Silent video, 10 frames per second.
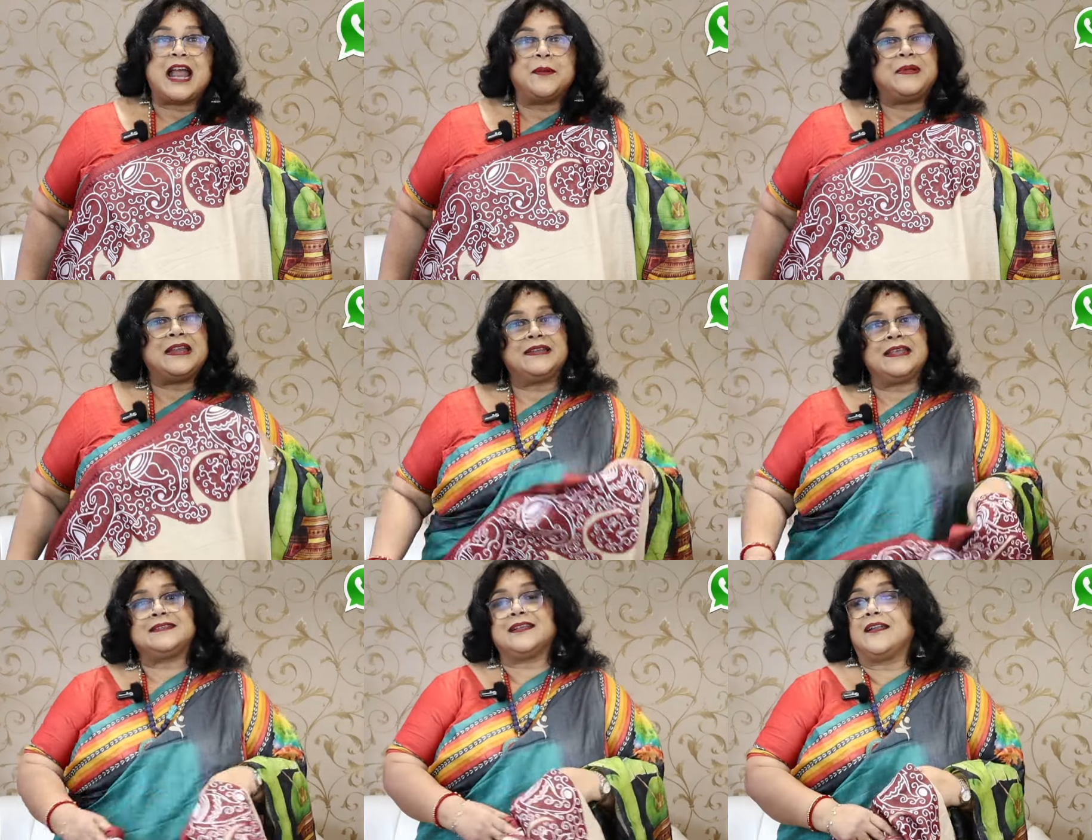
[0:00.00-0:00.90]
hand
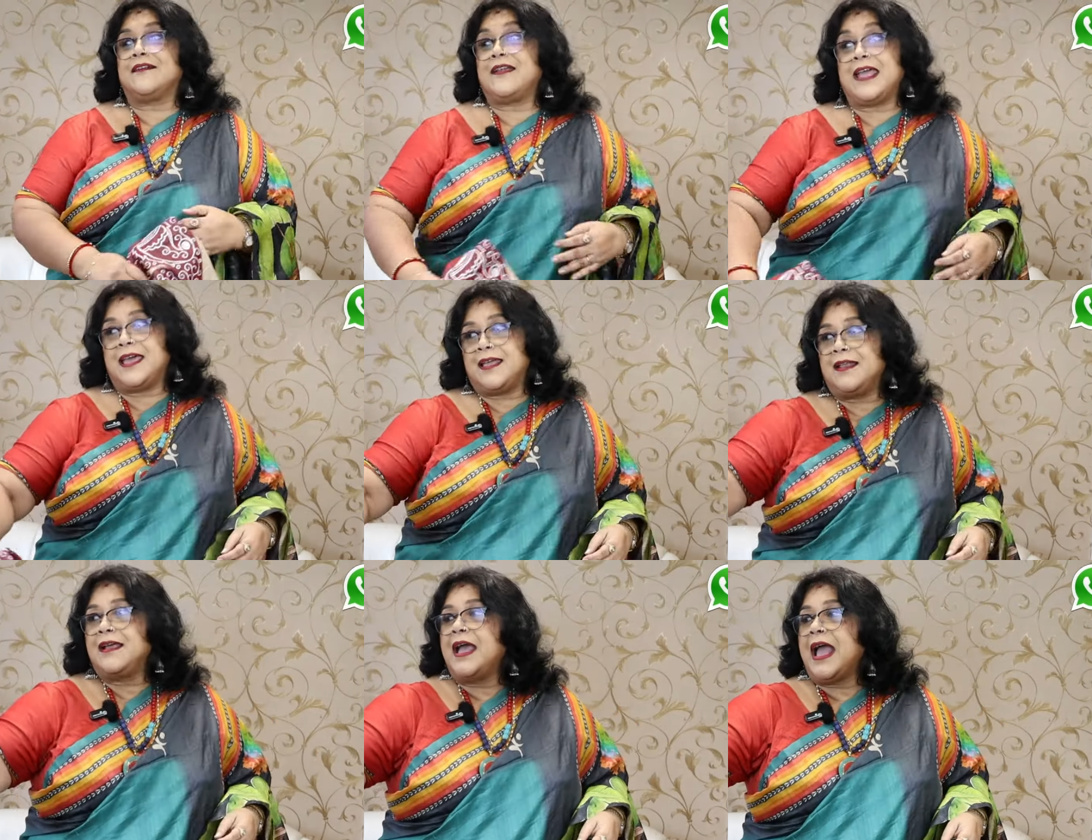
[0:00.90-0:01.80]
paintings are rare
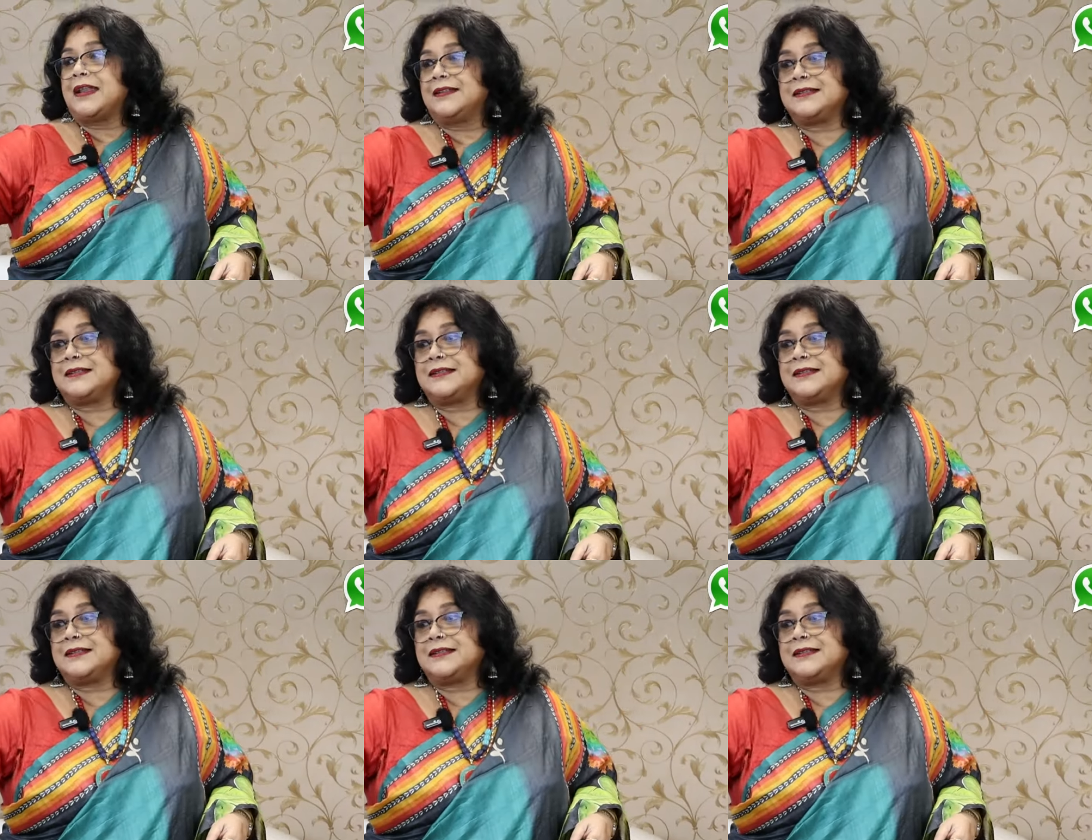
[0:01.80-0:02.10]
and